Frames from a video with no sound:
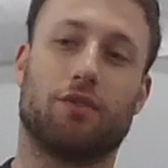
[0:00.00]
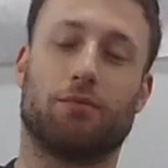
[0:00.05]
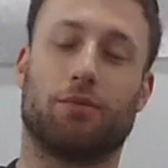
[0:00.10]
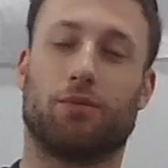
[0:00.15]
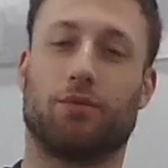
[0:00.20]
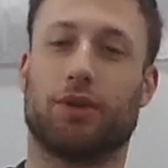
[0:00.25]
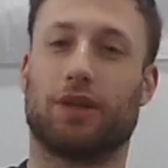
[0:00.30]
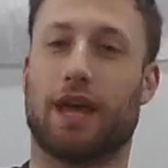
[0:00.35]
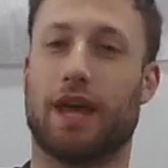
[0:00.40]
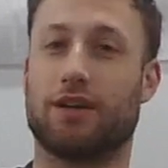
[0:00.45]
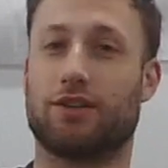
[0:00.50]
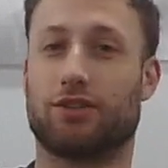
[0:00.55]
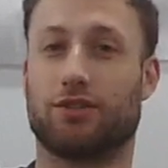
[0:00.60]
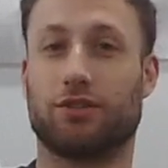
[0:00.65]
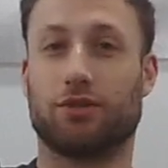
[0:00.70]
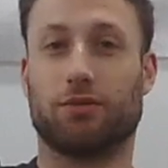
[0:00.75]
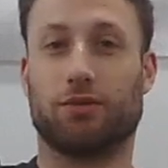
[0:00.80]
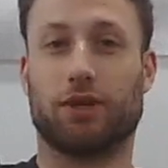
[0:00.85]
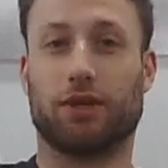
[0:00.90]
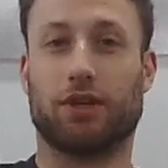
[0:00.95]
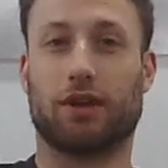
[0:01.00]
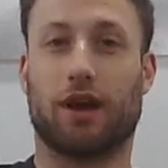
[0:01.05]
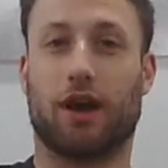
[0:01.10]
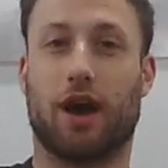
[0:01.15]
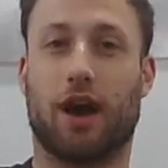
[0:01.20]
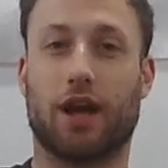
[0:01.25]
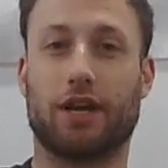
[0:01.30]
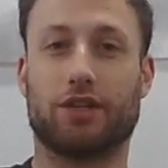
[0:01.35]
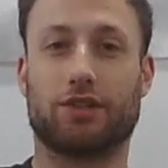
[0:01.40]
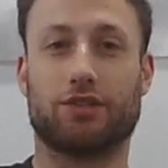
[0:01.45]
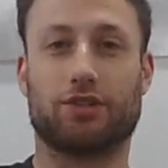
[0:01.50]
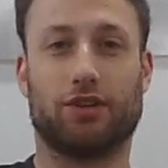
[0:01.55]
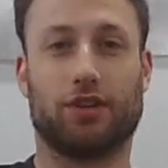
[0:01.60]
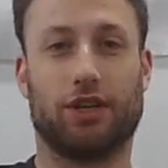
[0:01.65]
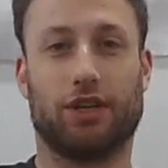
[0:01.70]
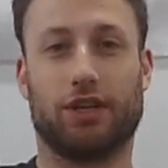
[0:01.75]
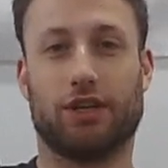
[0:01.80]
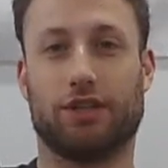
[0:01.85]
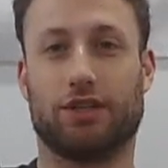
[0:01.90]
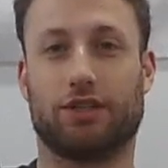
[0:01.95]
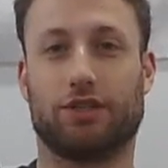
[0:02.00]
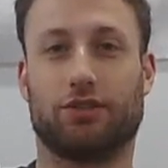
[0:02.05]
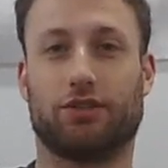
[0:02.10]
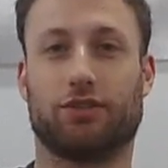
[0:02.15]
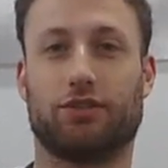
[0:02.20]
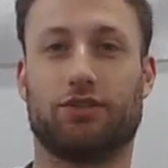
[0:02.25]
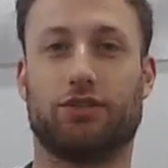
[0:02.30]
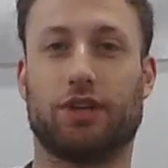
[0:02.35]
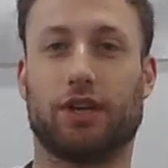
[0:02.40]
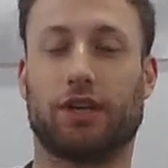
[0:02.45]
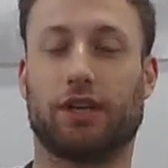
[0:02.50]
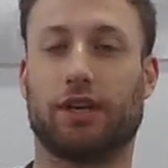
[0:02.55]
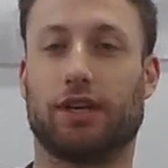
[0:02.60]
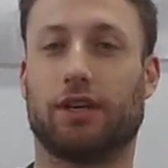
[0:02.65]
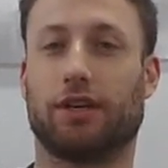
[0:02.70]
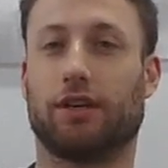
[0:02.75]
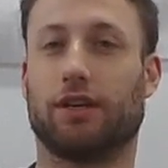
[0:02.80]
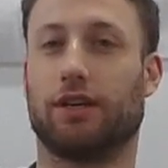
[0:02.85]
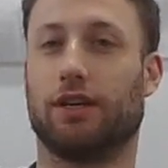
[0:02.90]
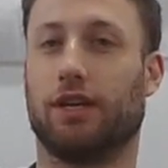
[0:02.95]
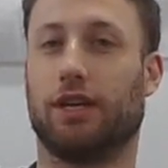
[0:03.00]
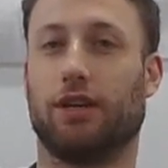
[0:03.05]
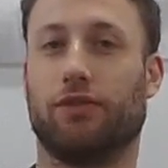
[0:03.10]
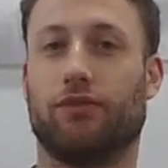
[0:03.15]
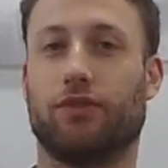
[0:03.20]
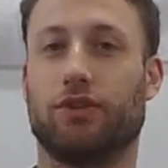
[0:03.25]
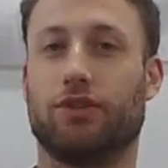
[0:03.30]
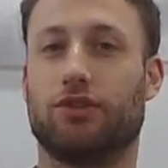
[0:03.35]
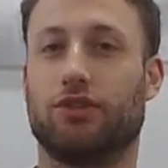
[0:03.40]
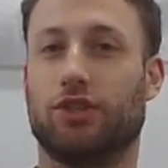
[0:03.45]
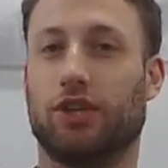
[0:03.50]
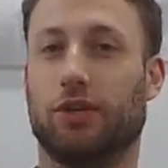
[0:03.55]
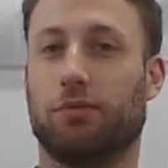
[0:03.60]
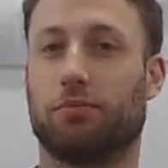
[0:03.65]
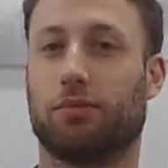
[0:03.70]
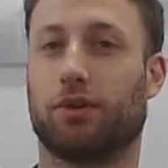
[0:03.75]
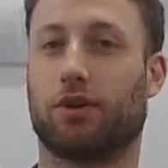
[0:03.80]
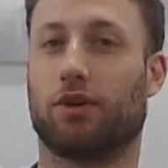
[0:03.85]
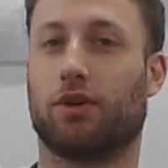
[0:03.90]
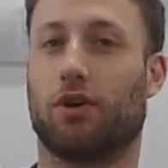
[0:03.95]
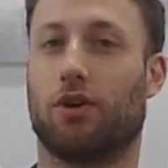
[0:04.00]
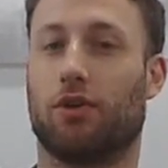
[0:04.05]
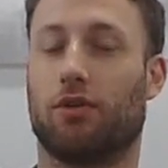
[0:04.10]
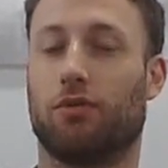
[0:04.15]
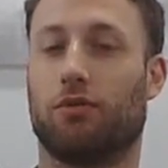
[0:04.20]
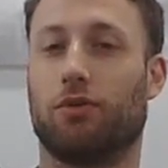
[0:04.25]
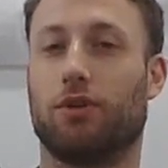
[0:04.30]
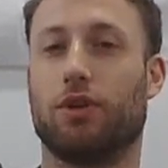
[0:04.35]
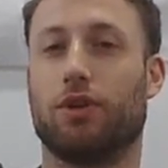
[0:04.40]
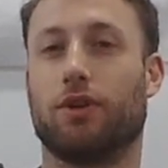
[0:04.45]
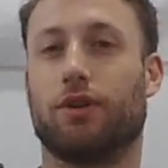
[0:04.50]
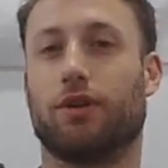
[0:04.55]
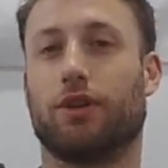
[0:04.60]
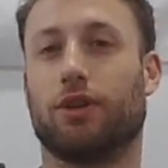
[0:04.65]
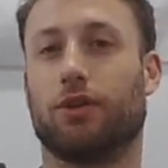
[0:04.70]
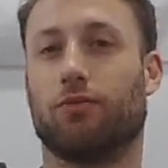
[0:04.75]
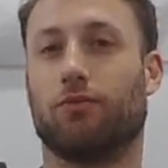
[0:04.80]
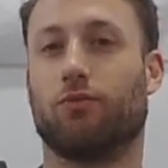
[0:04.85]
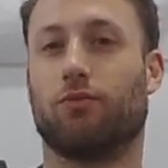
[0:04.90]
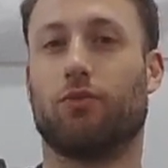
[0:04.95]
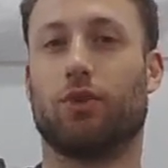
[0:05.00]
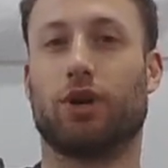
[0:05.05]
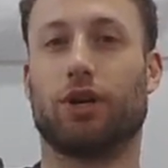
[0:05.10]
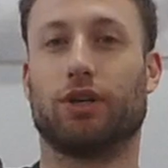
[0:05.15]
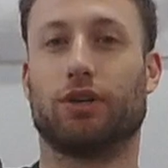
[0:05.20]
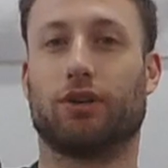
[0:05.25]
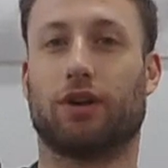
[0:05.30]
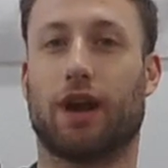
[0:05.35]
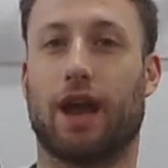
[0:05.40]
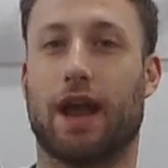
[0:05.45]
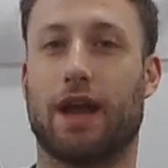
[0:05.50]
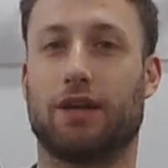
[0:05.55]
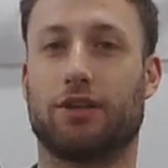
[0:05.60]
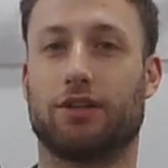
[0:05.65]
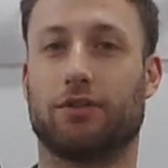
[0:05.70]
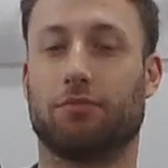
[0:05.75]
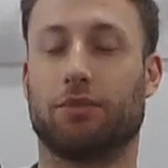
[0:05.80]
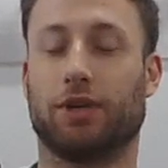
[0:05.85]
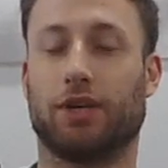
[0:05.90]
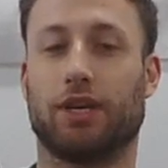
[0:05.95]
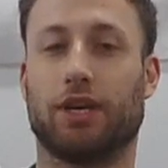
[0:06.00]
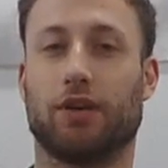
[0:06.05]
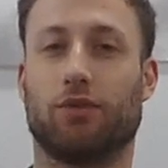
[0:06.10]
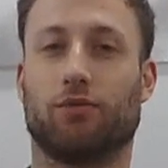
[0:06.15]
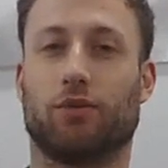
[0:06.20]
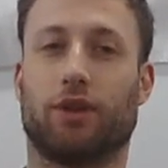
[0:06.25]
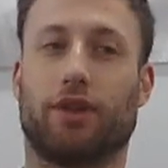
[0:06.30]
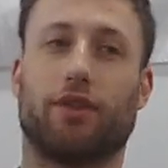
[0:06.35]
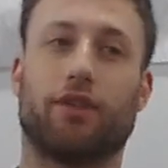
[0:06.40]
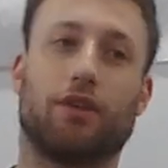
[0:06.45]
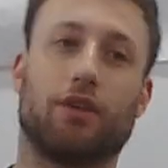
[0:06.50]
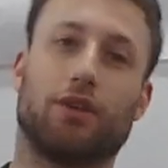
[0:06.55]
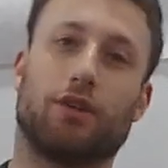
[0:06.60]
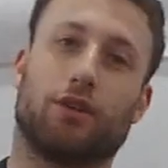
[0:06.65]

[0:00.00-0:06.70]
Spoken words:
But what that's doing, honestly, is you're digging an even deeper hole than where you're at to begin with.